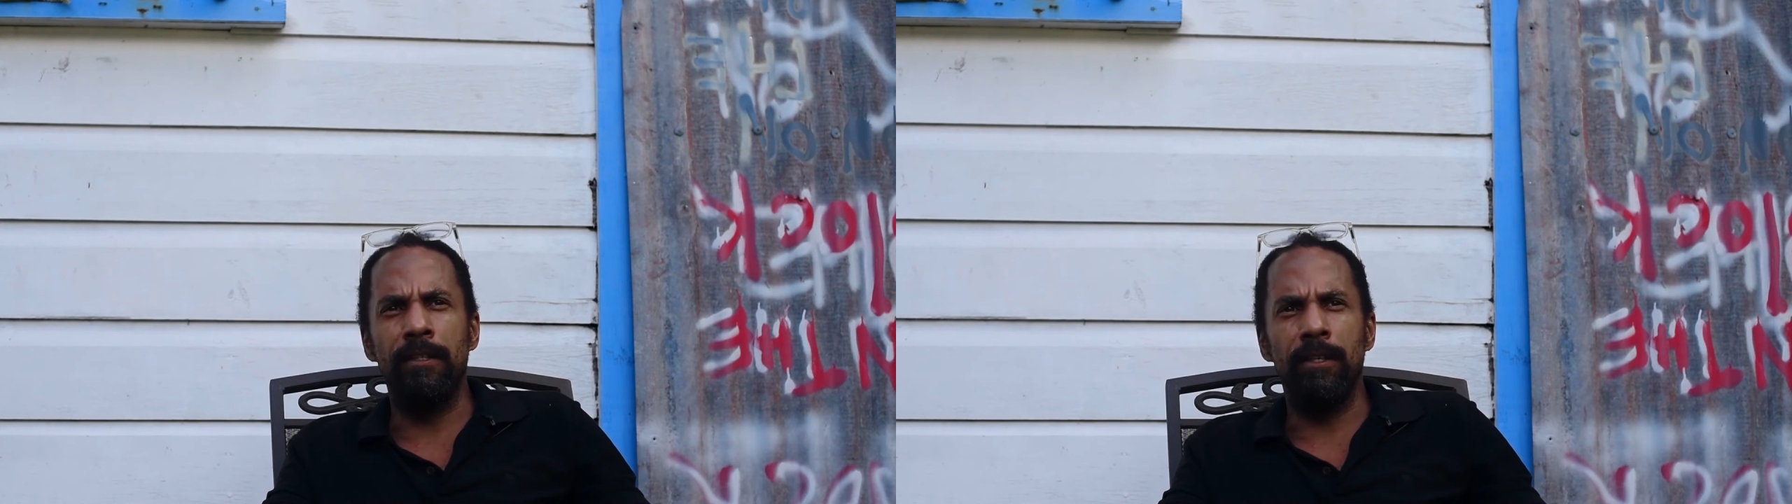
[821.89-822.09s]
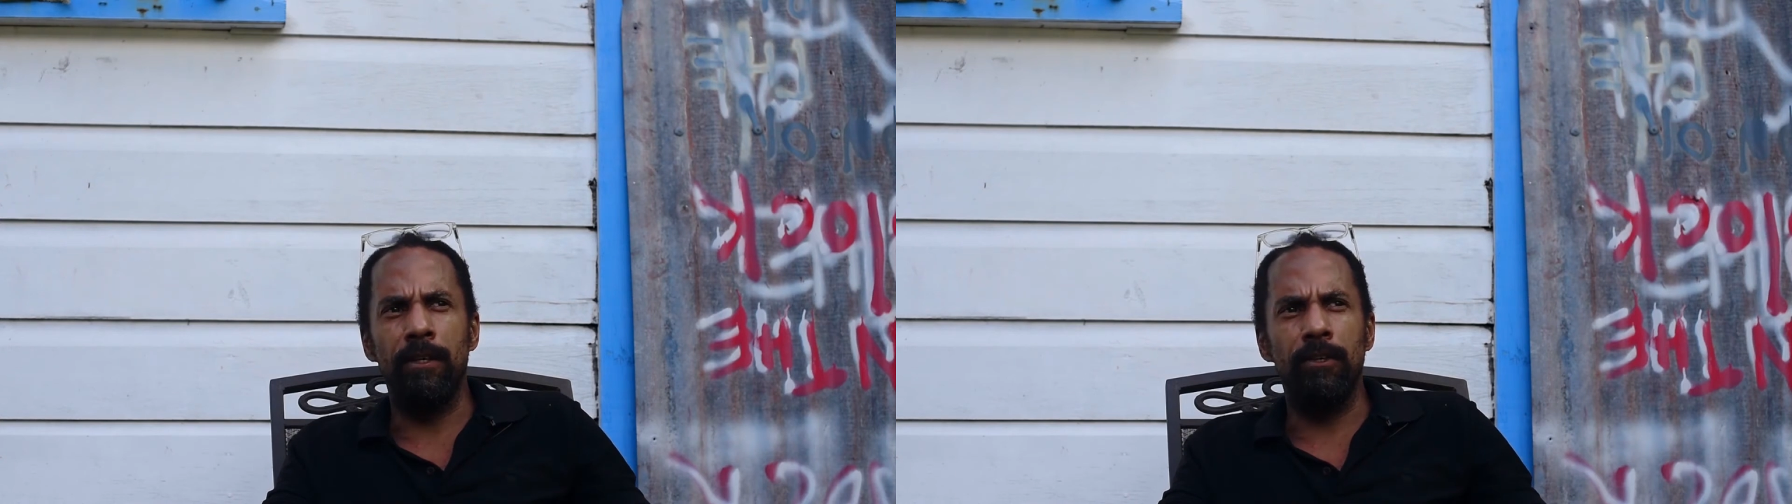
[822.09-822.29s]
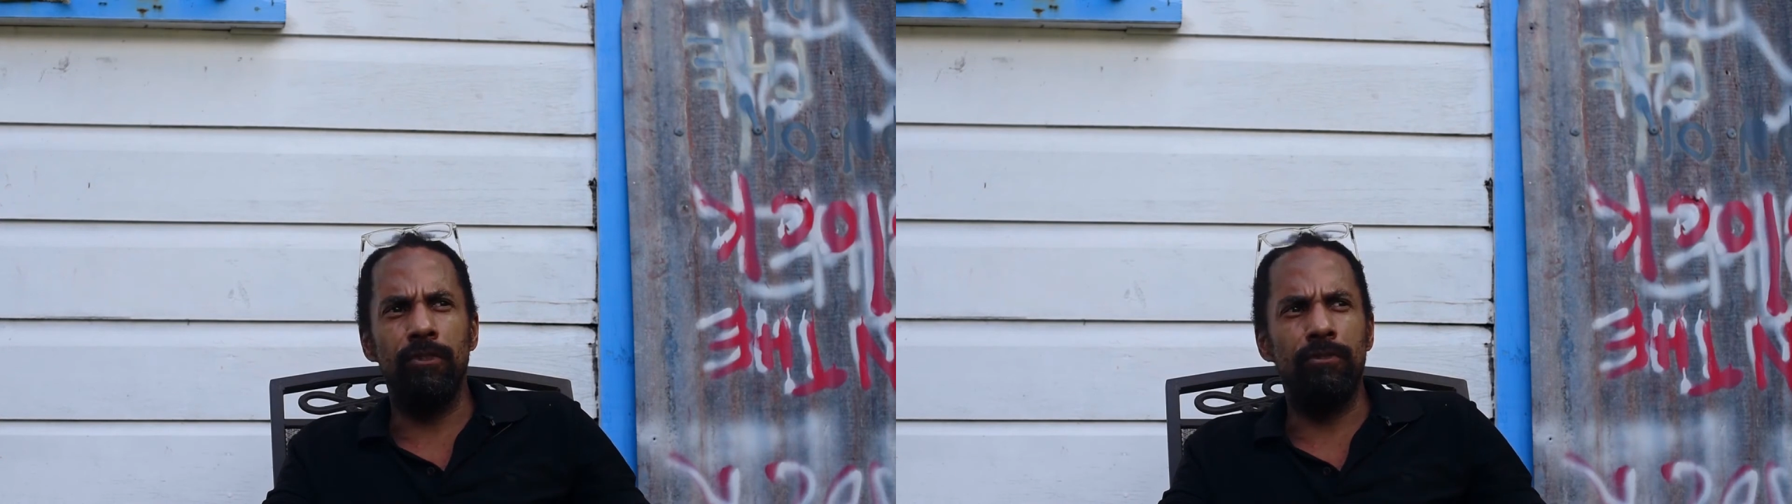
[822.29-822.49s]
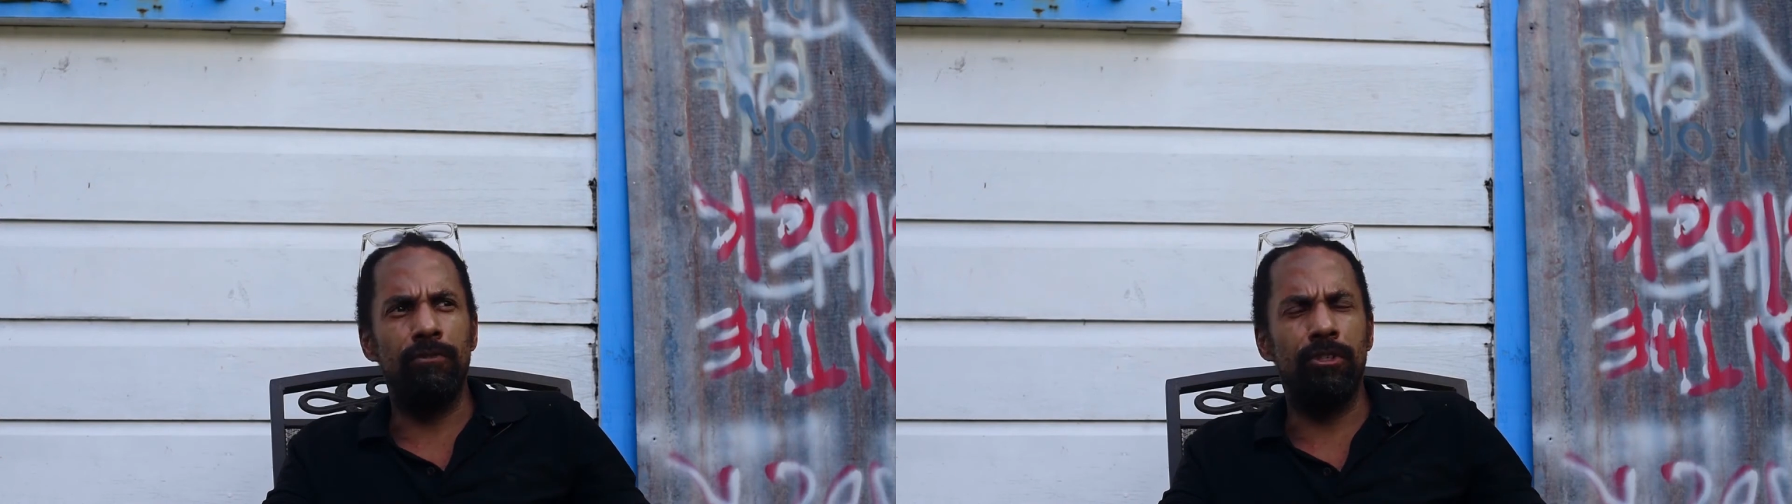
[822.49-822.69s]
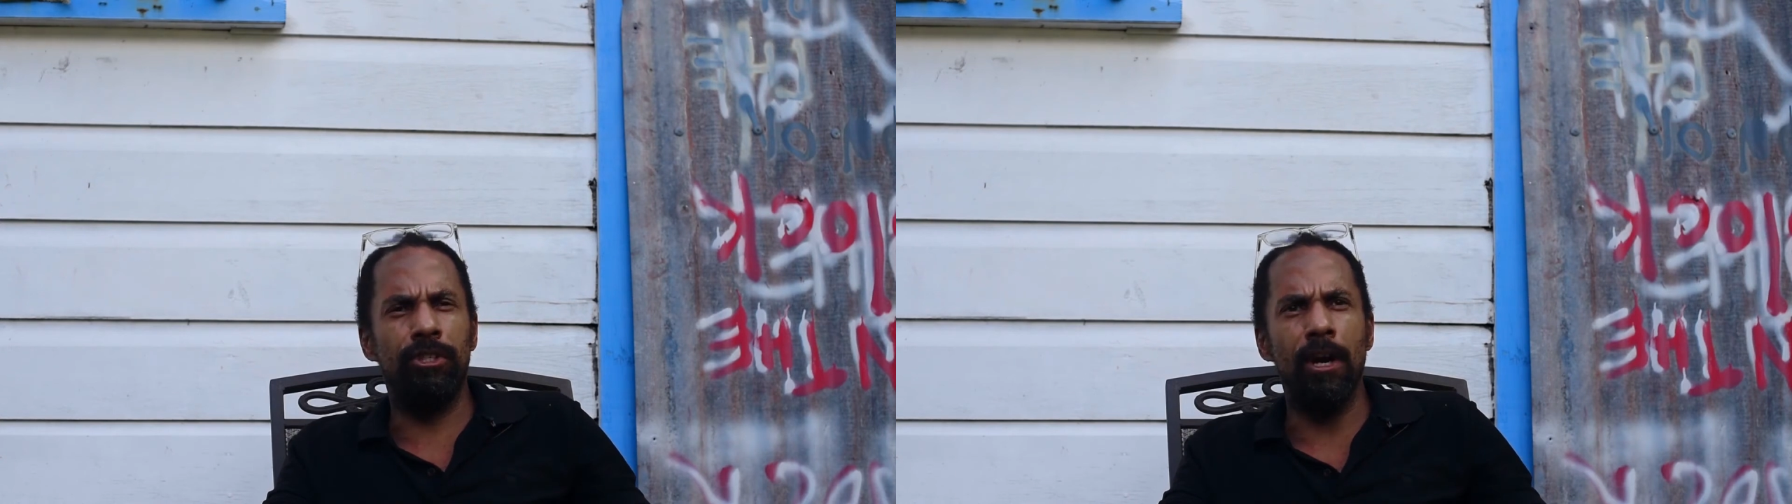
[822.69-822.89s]
to
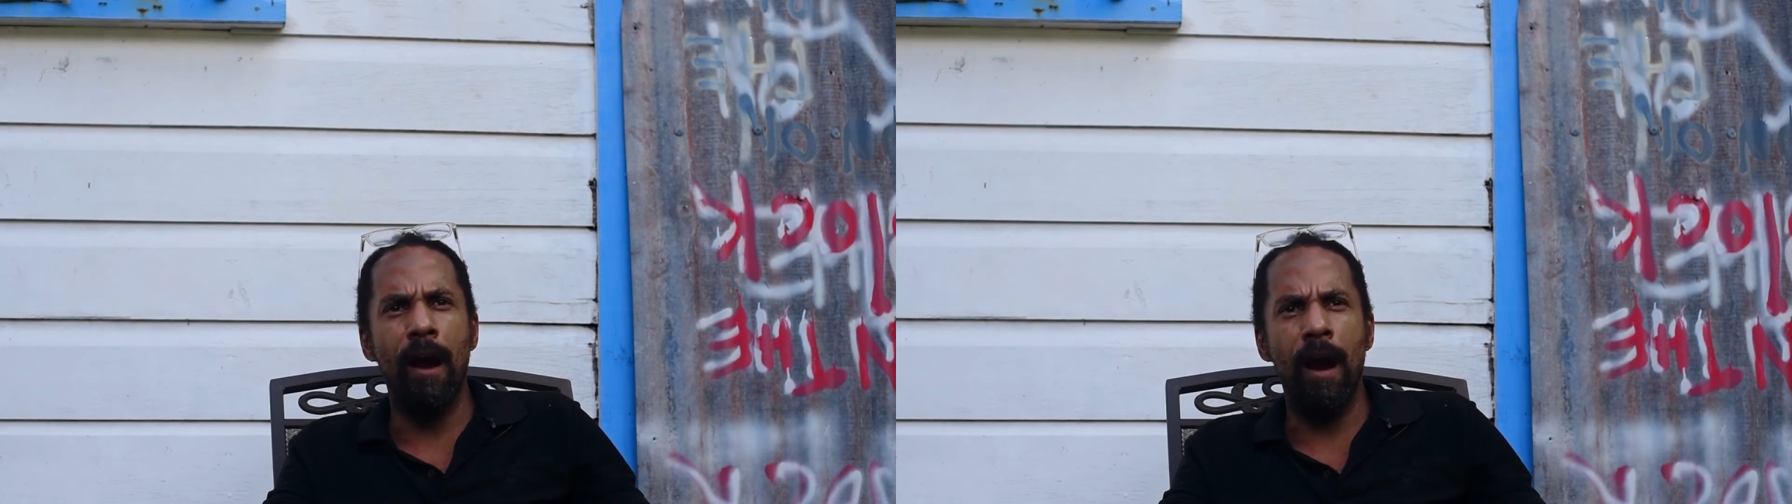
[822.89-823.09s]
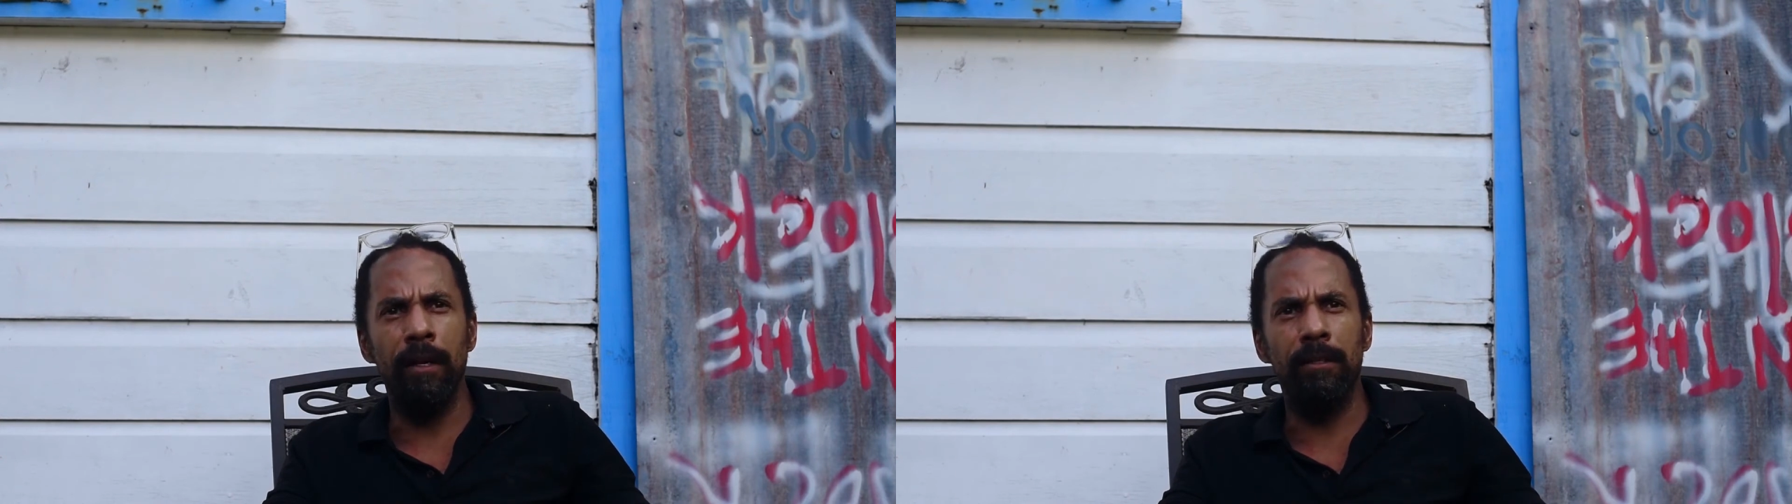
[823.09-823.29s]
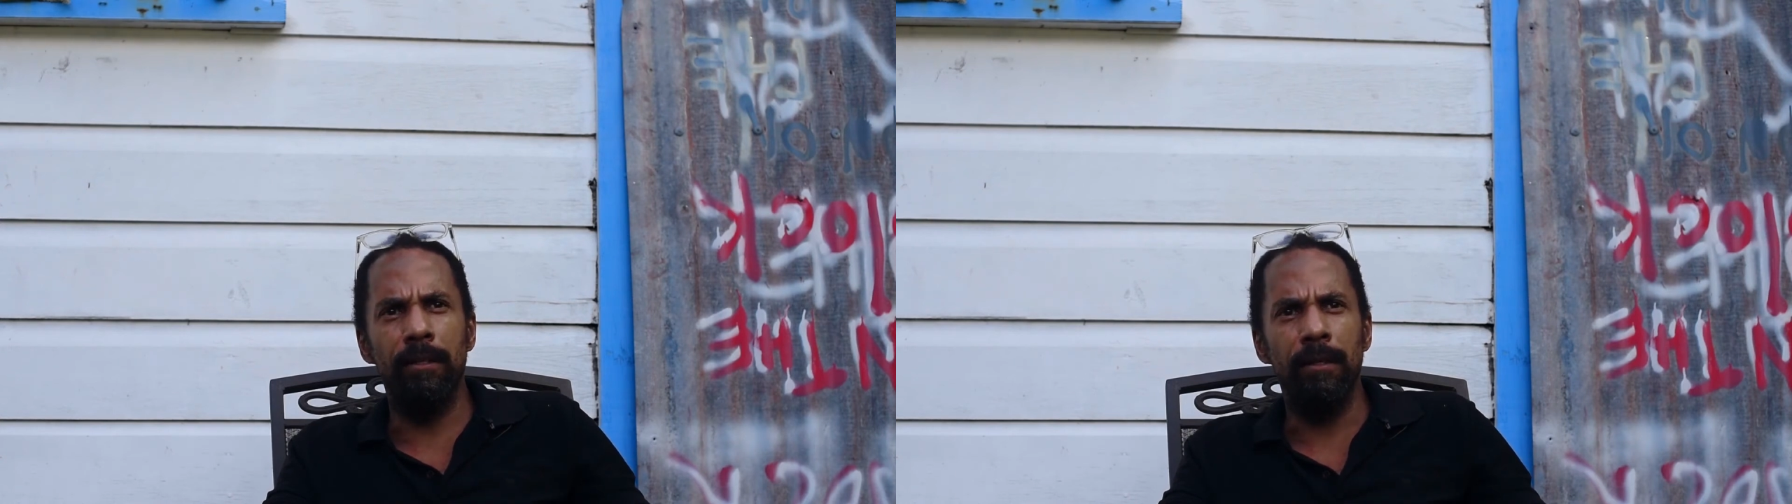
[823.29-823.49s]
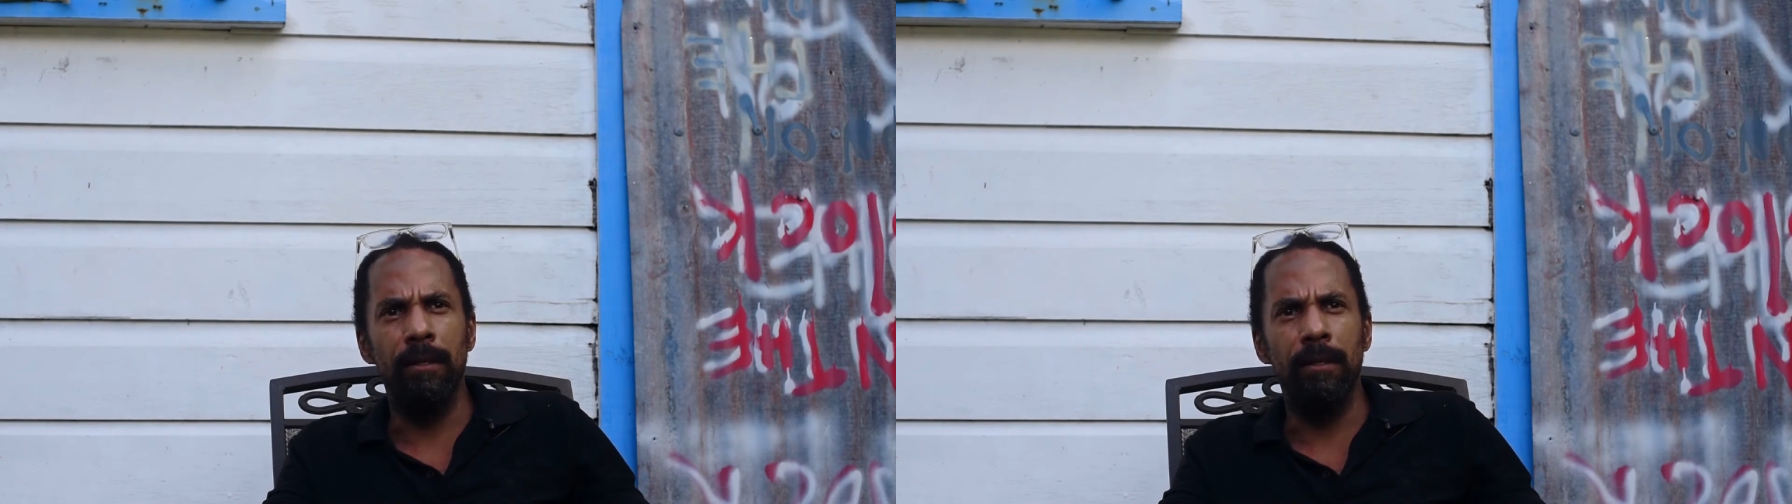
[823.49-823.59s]
chart,